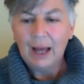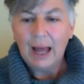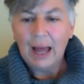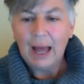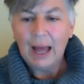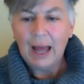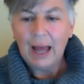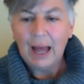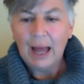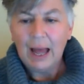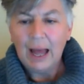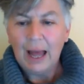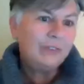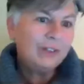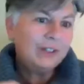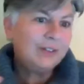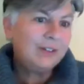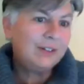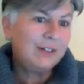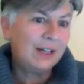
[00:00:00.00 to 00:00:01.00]
How
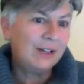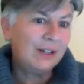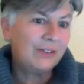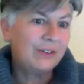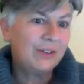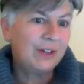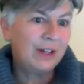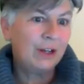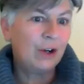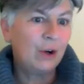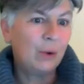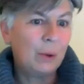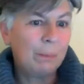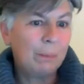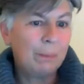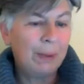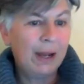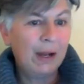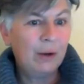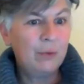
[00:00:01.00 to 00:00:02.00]
will VTS then
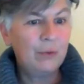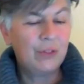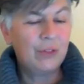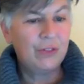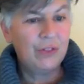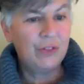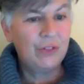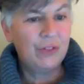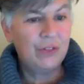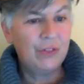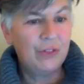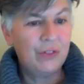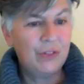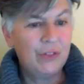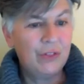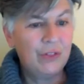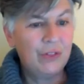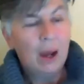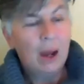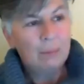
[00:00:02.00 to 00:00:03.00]
go about
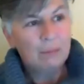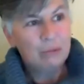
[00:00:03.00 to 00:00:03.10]
this,